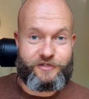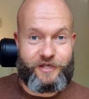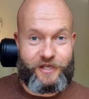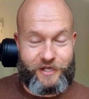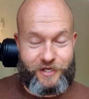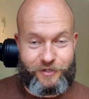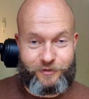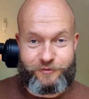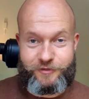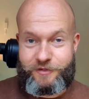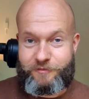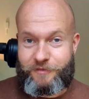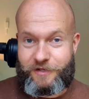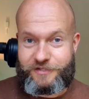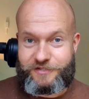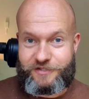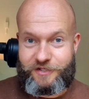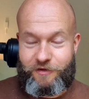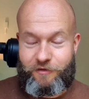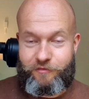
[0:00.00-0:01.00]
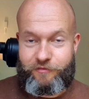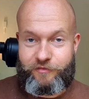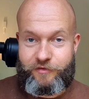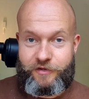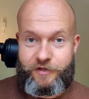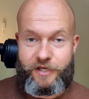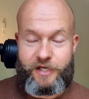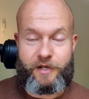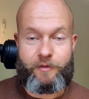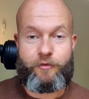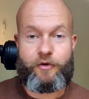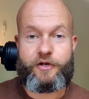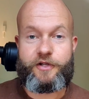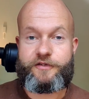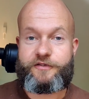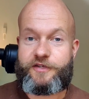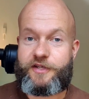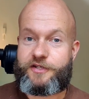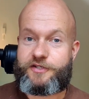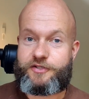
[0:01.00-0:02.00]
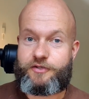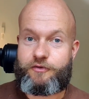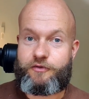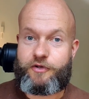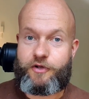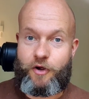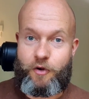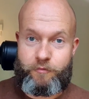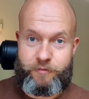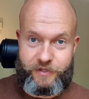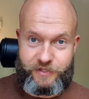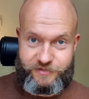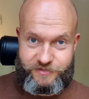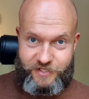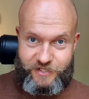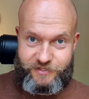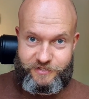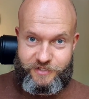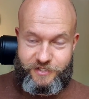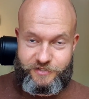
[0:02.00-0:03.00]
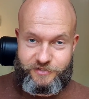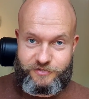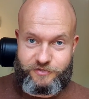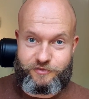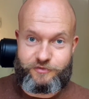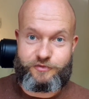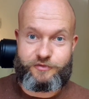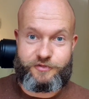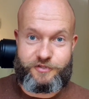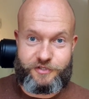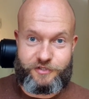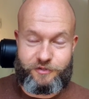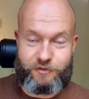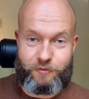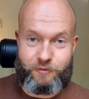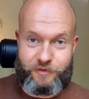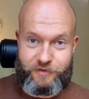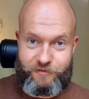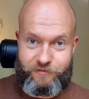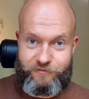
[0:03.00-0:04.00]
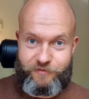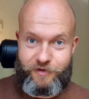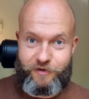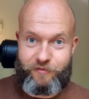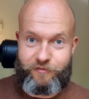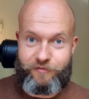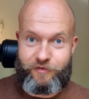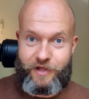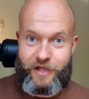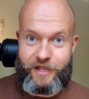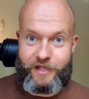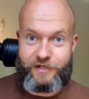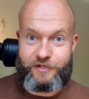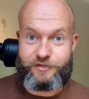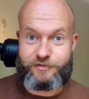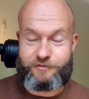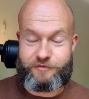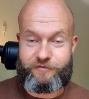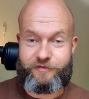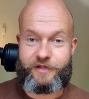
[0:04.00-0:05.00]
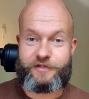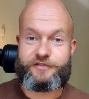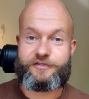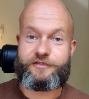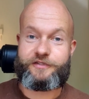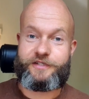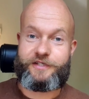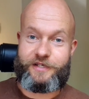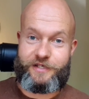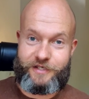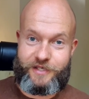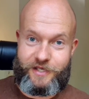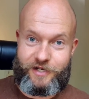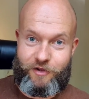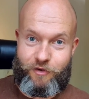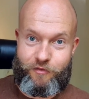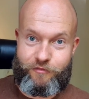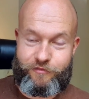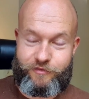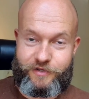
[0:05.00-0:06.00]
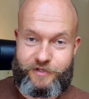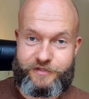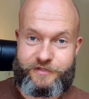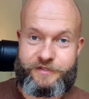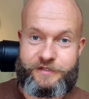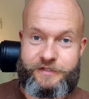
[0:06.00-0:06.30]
including myself, and I'm going to teach you coping techniques to deal with the fear of flying to eventually get over it.